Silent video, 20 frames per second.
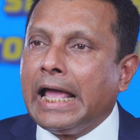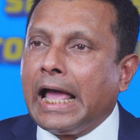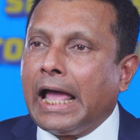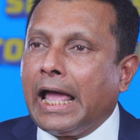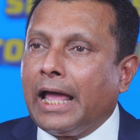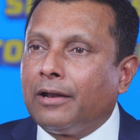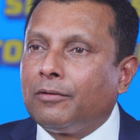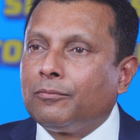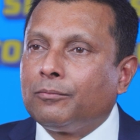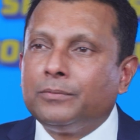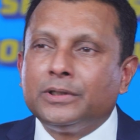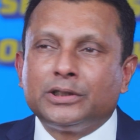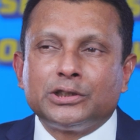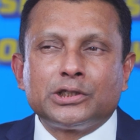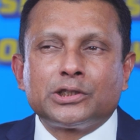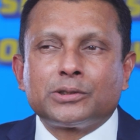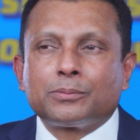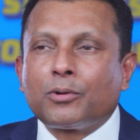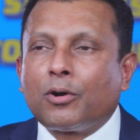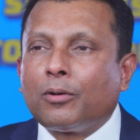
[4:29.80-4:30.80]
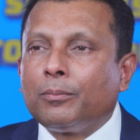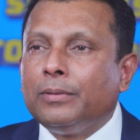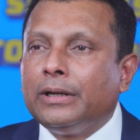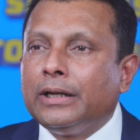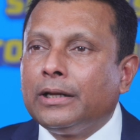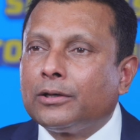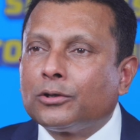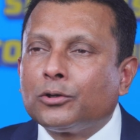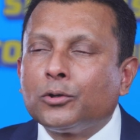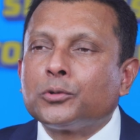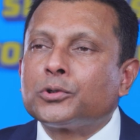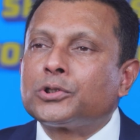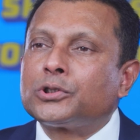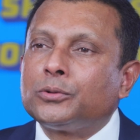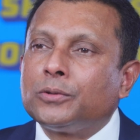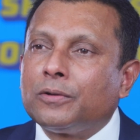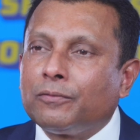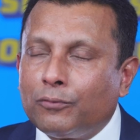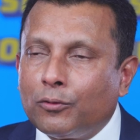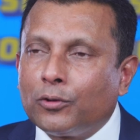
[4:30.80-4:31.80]
and which is probably close
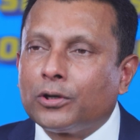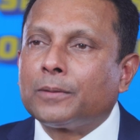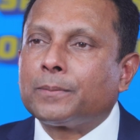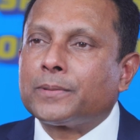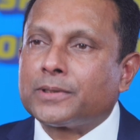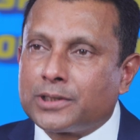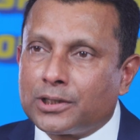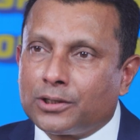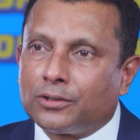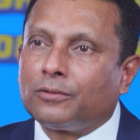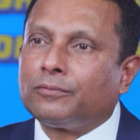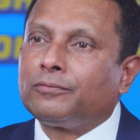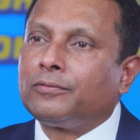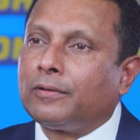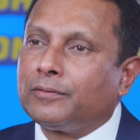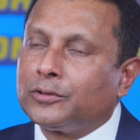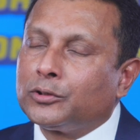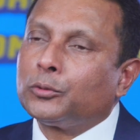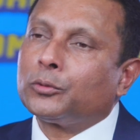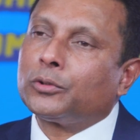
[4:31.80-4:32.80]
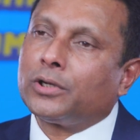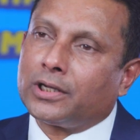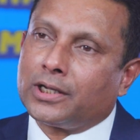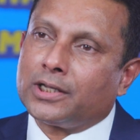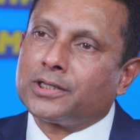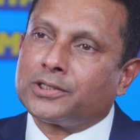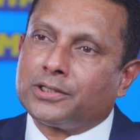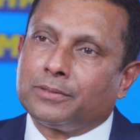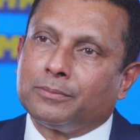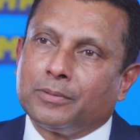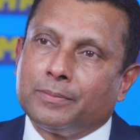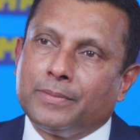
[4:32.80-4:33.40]
to 40% of our total customer